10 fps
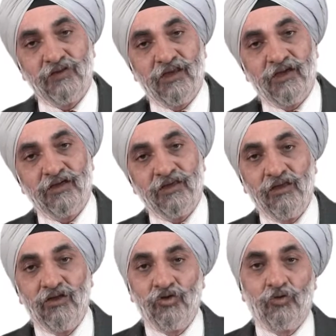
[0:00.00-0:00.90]
with ART.
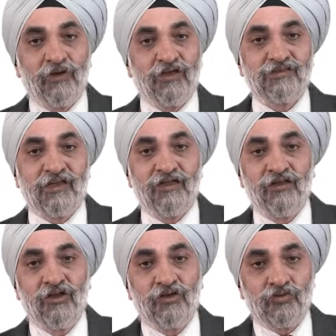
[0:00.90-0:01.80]
You may decide
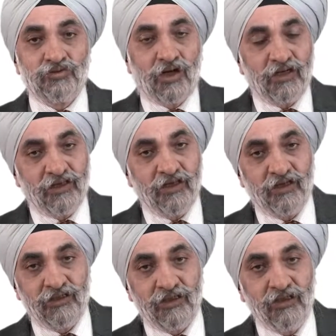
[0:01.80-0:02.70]
to start
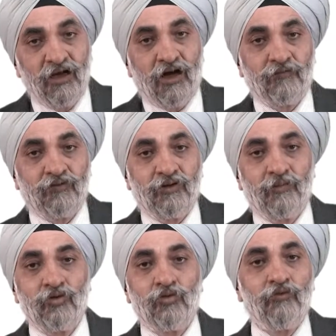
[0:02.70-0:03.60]
ART after
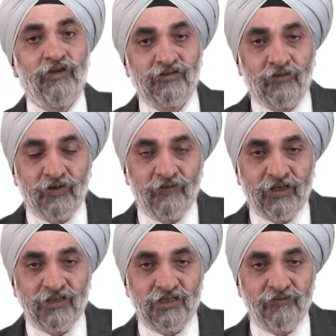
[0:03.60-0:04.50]
about 2 weeks of
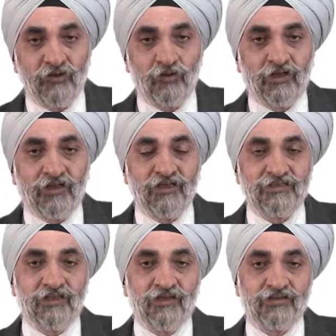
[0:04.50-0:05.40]
giving HIV to
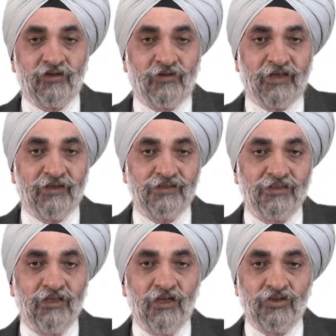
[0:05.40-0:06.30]
decrease the risk of
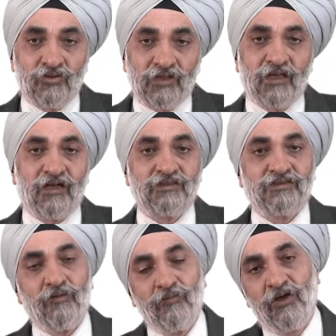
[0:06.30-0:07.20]
iris. So, there are
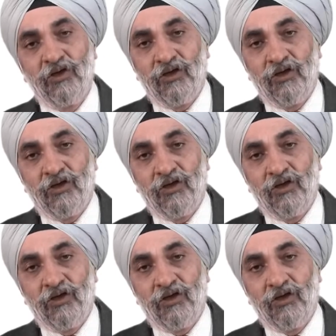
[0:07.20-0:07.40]
some